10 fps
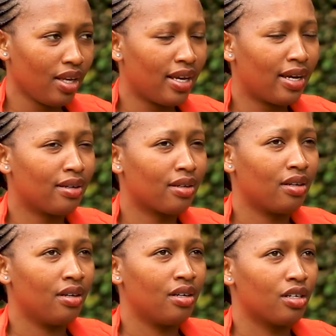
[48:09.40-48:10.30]
And
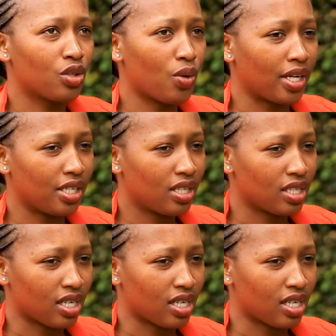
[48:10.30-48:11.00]
so I did the